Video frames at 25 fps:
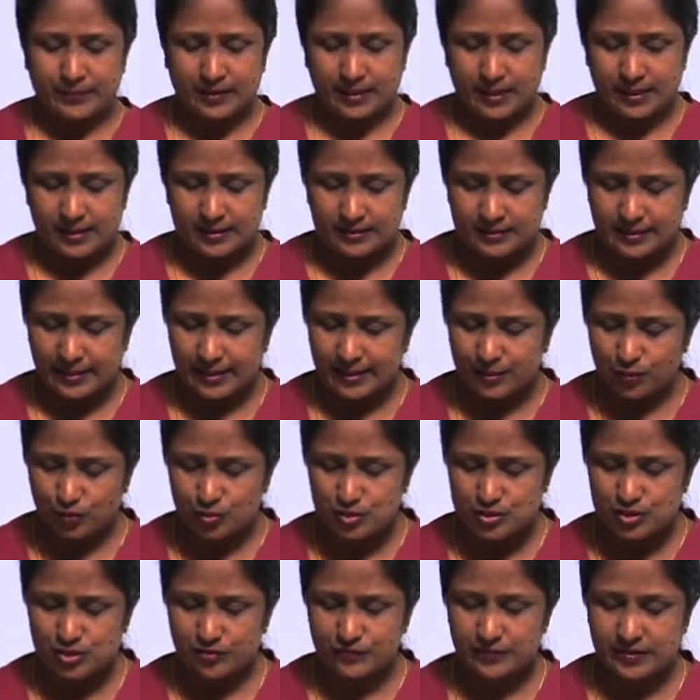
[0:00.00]
And there
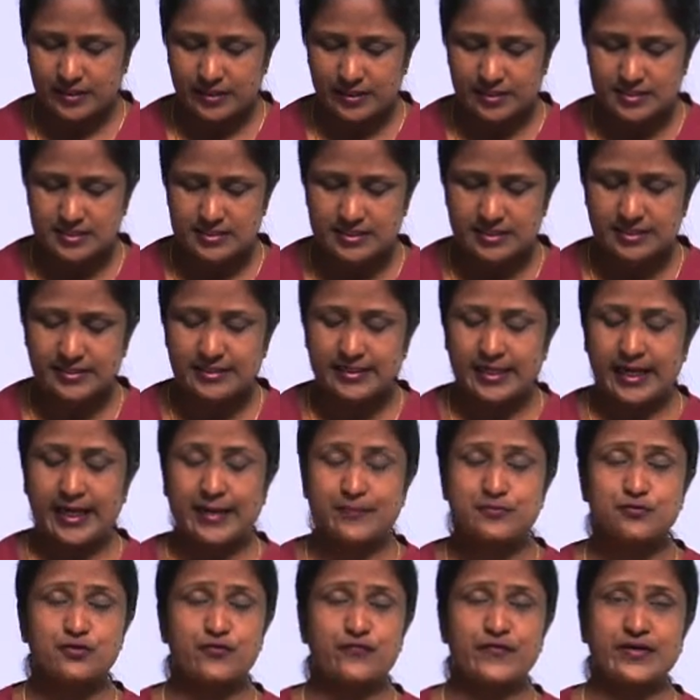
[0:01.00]
also we can see
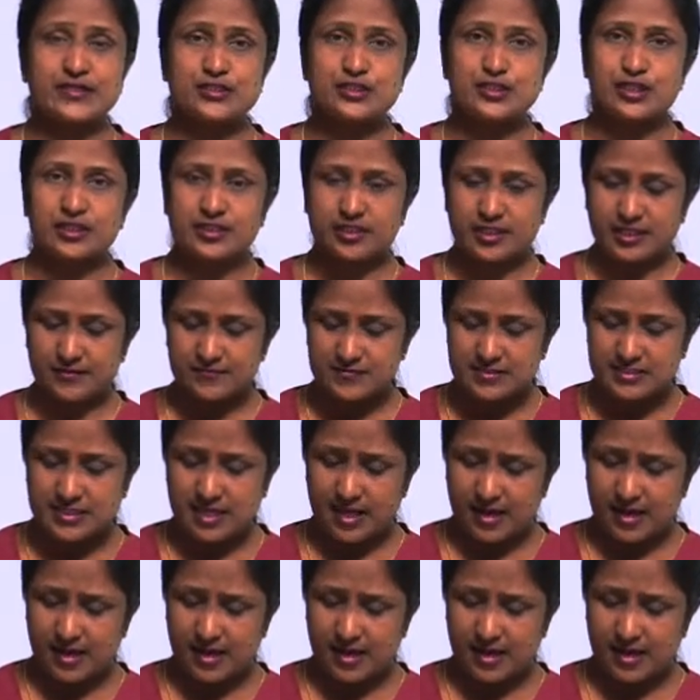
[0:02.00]
types of adjectives